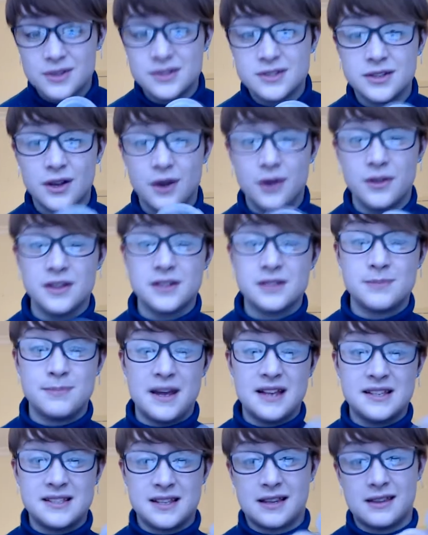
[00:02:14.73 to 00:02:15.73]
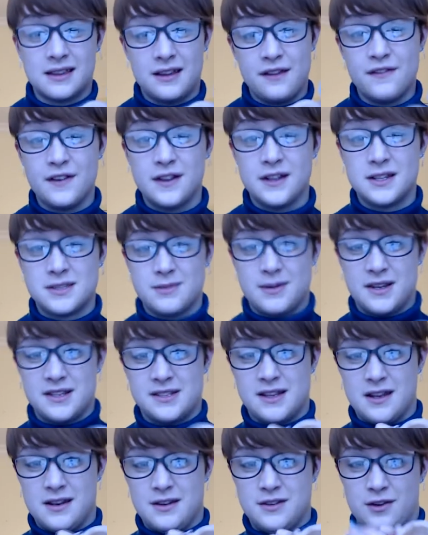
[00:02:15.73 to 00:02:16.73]
so this basically fits my
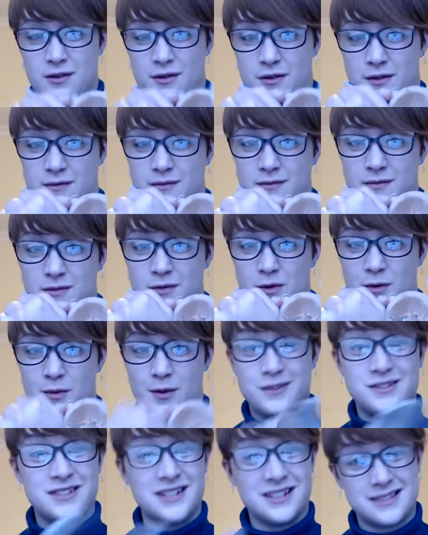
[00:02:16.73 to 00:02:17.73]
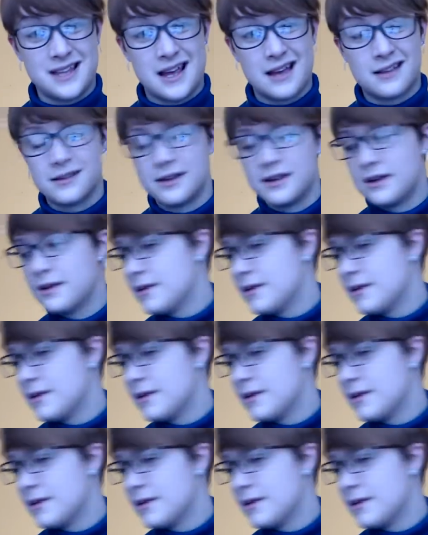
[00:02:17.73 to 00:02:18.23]
skin tone almost exactly.